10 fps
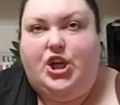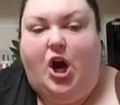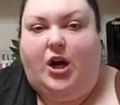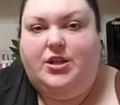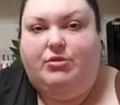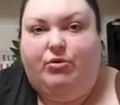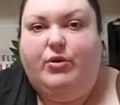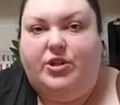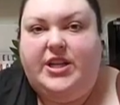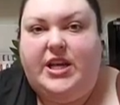talks through
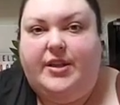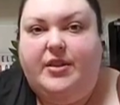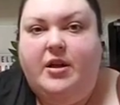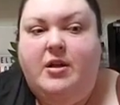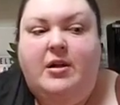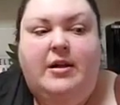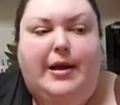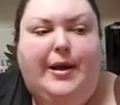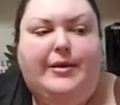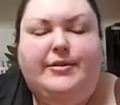her teeth.
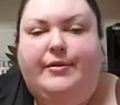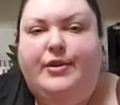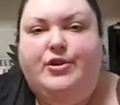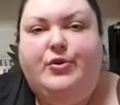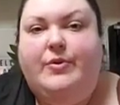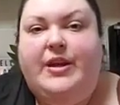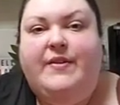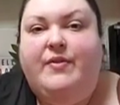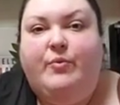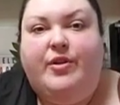It has nothing to do
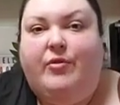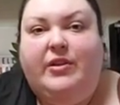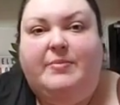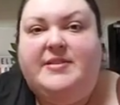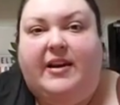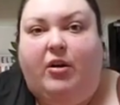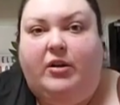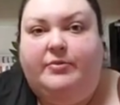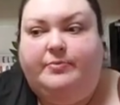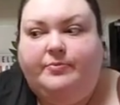even with her lips at
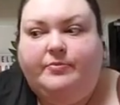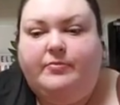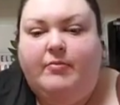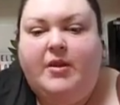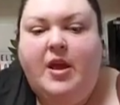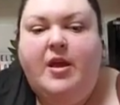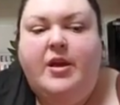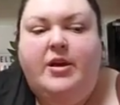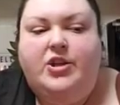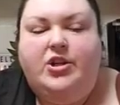all.
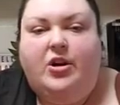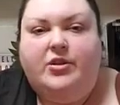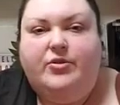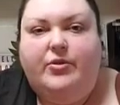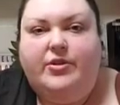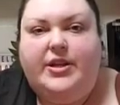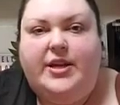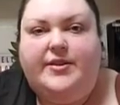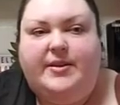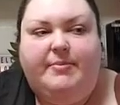She talks through her
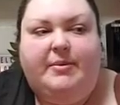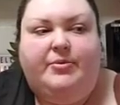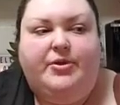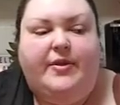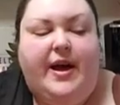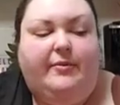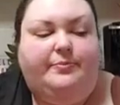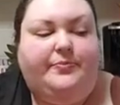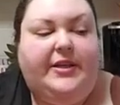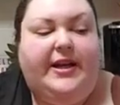teeth. Some people do
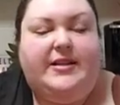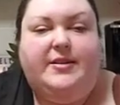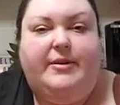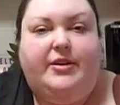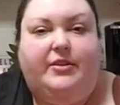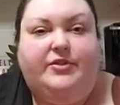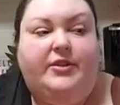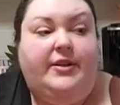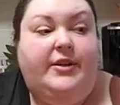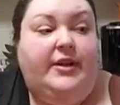that. It gets on my nerves.
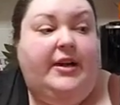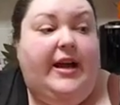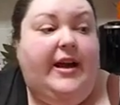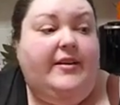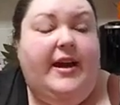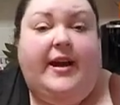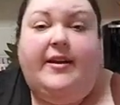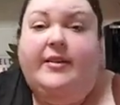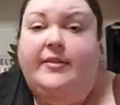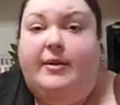And
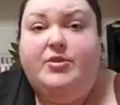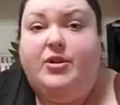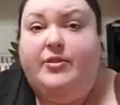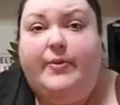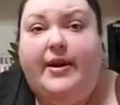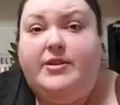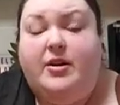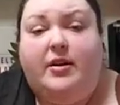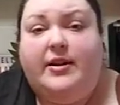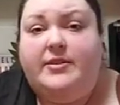hey, I'm sure the way I
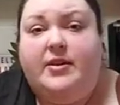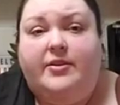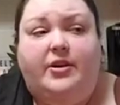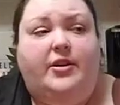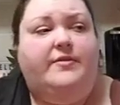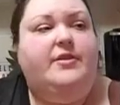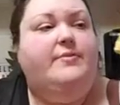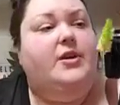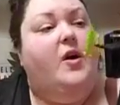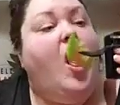talk gets on your nerves.
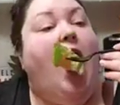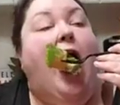So.